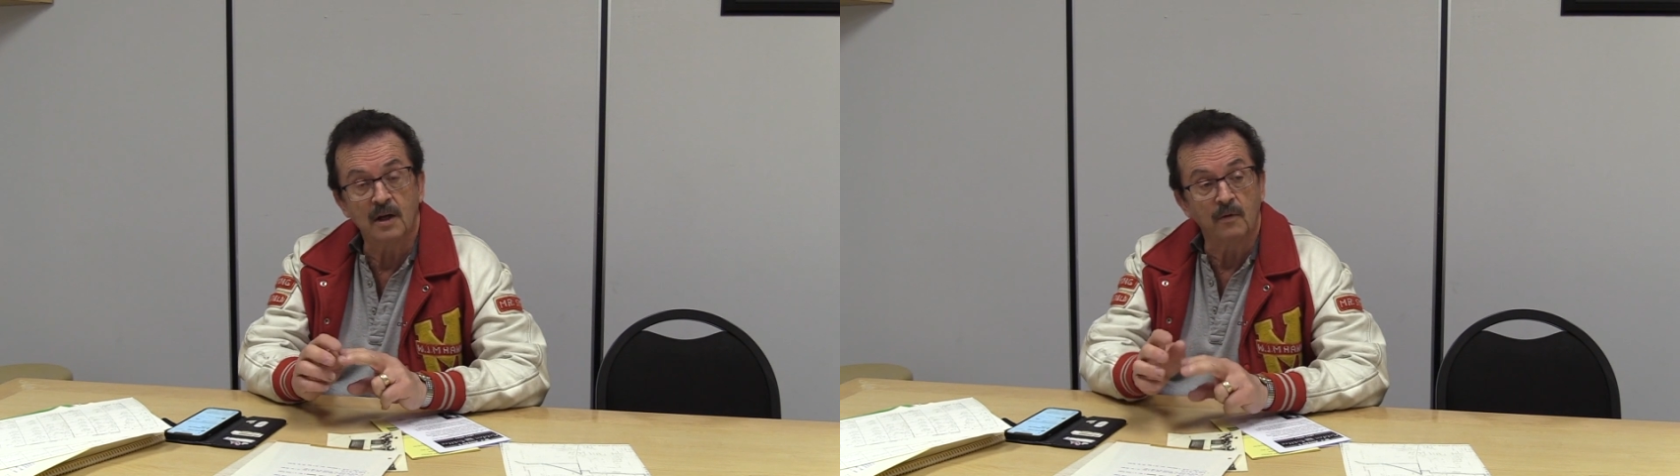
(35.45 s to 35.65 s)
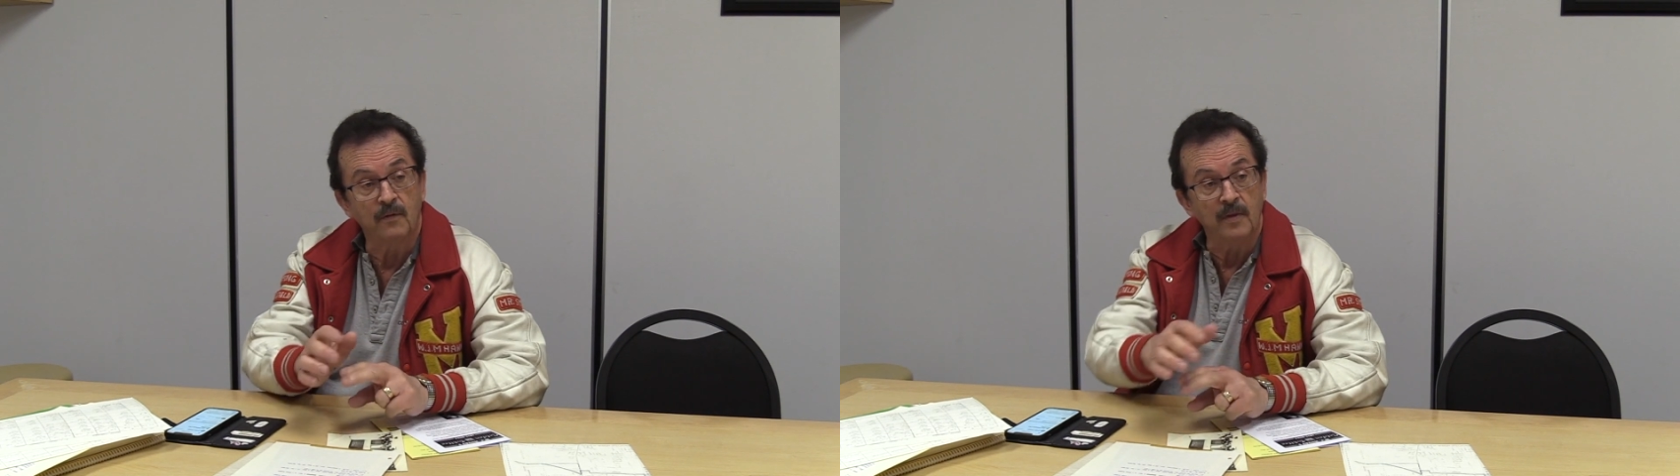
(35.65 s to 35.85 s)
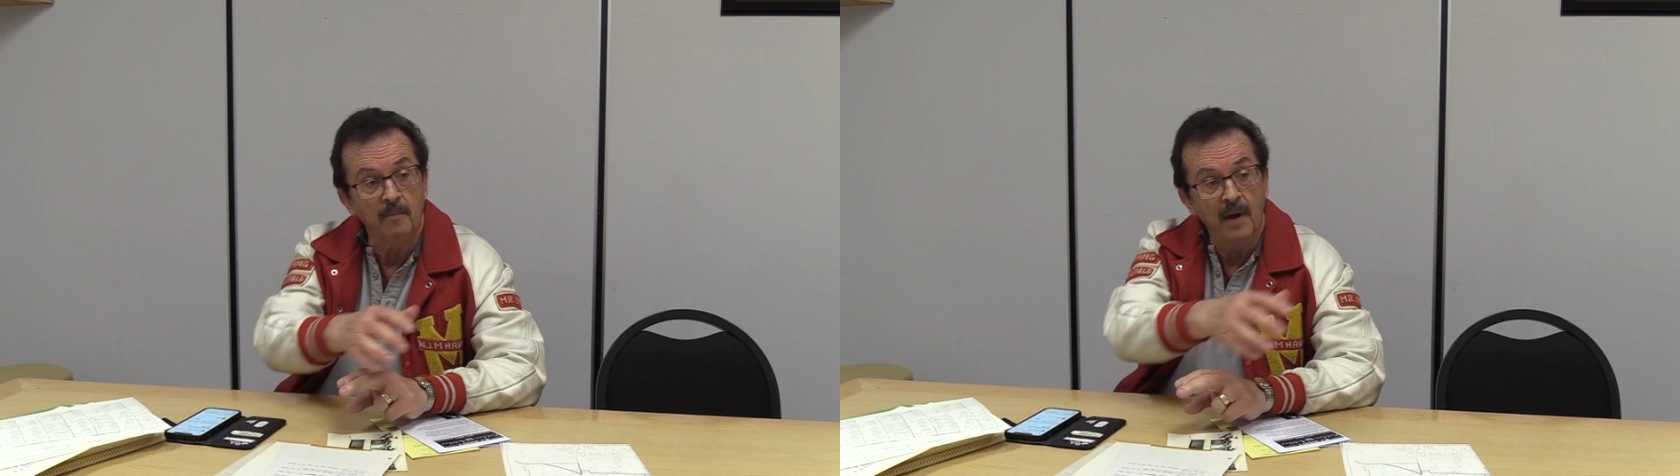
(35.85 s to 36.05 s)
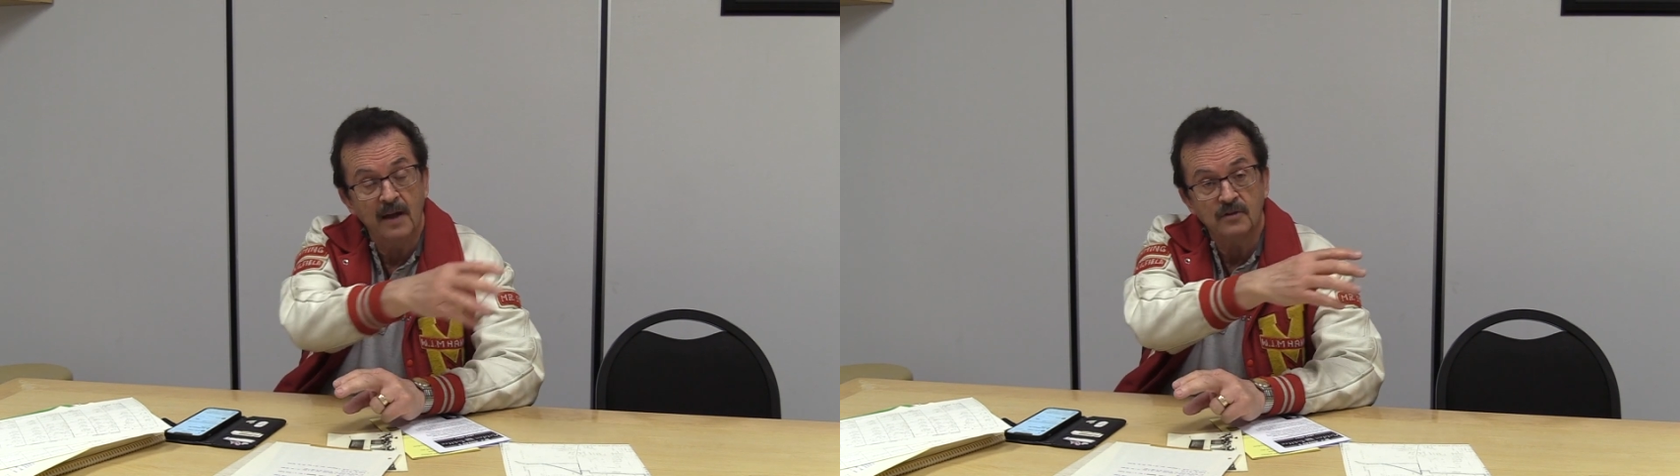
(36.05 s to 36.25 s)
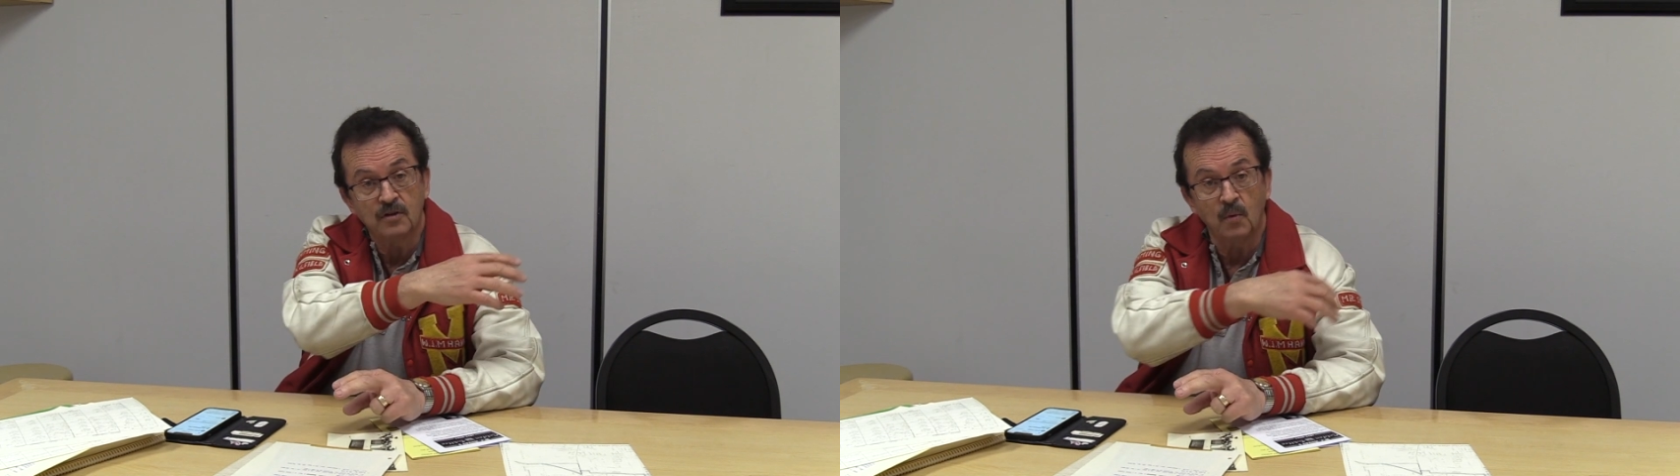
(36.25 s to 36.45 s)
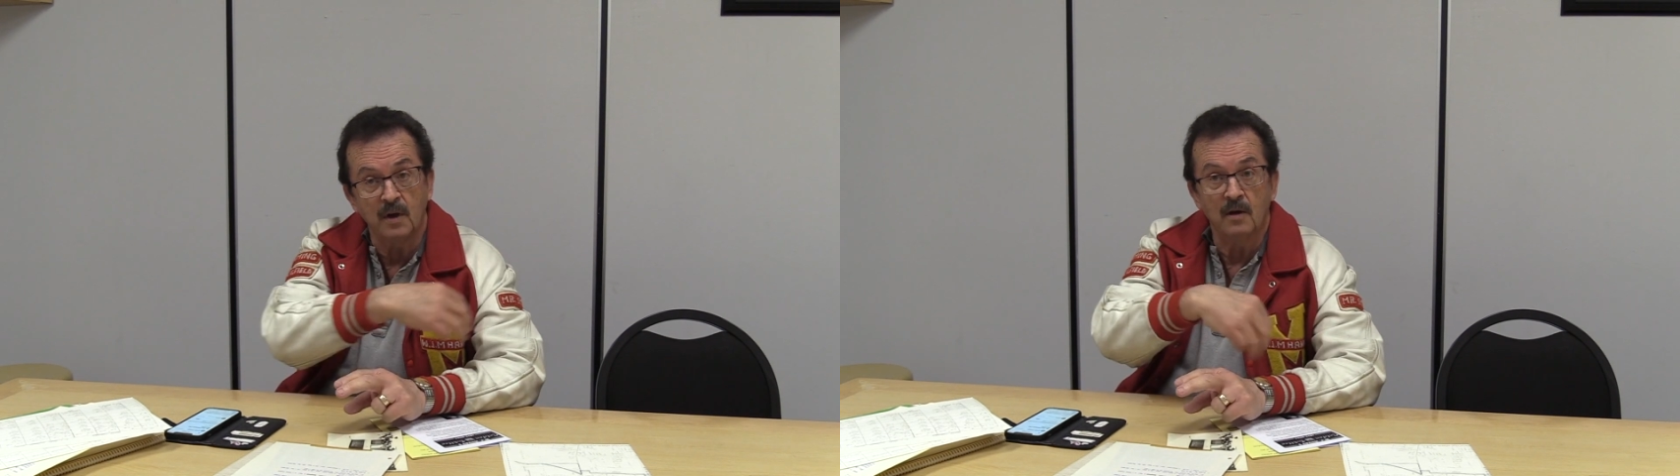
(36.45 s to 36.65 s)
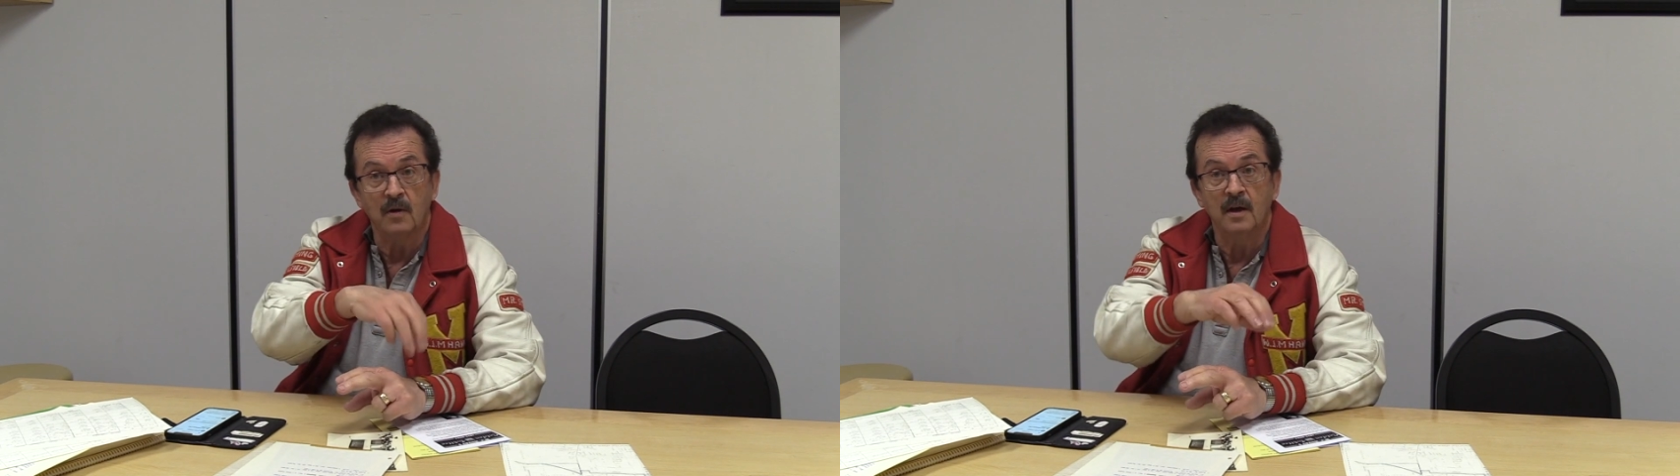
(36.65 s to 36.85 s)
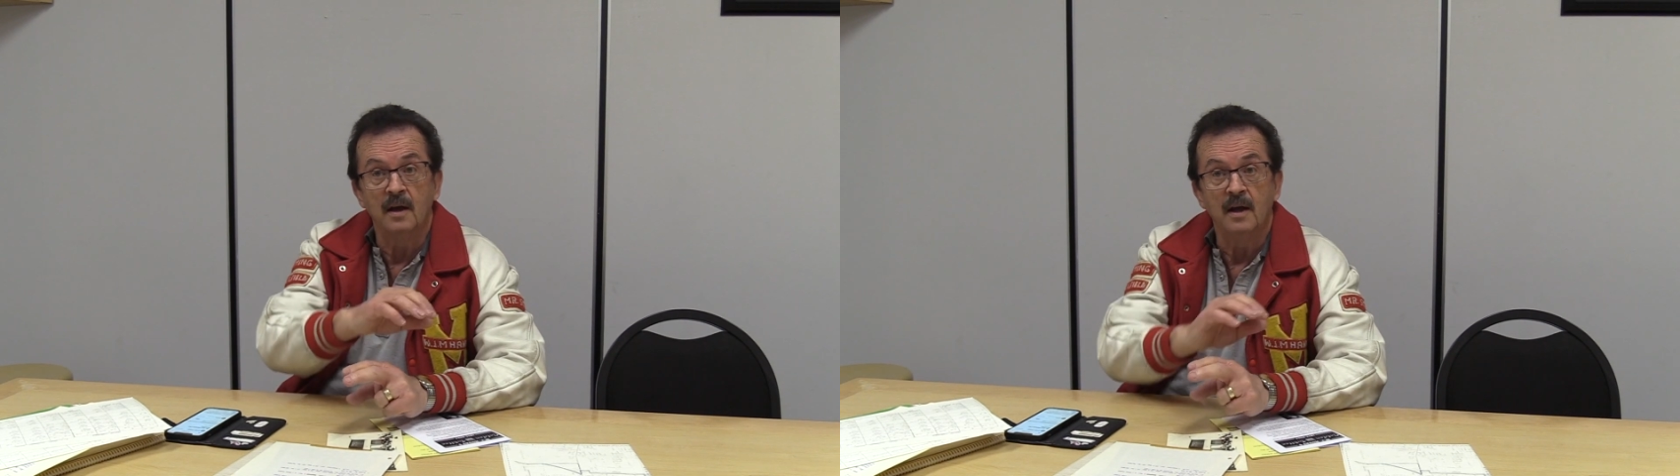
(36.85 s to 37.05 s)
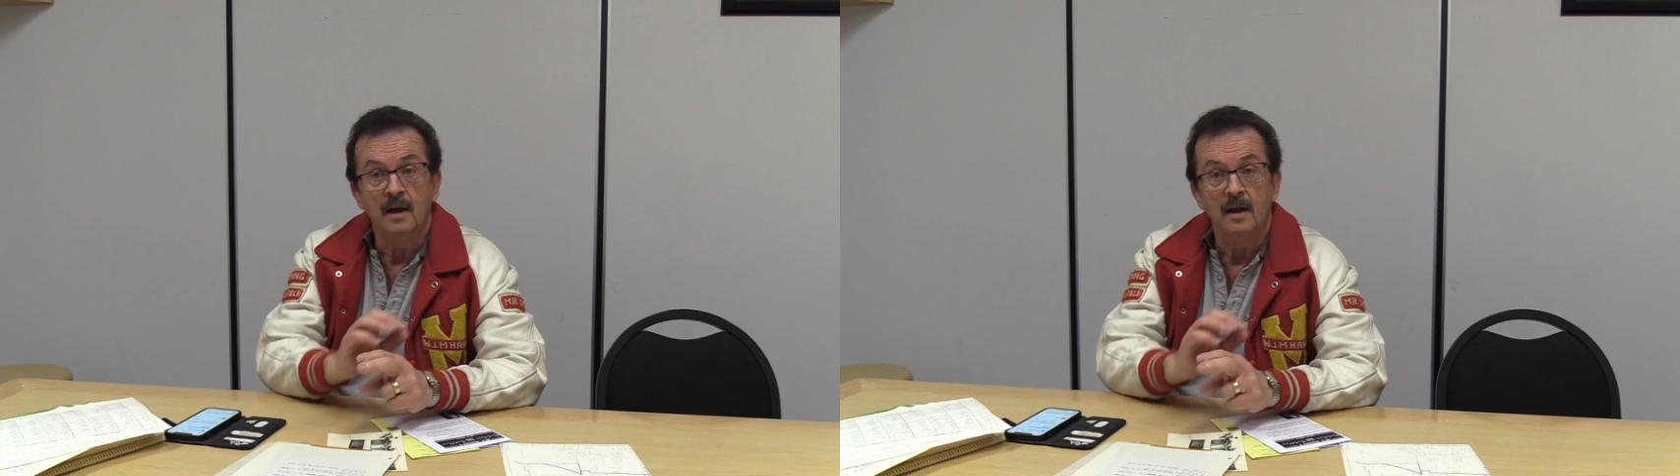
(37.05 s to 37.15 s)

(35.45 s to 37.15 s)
that were from the Mouat School area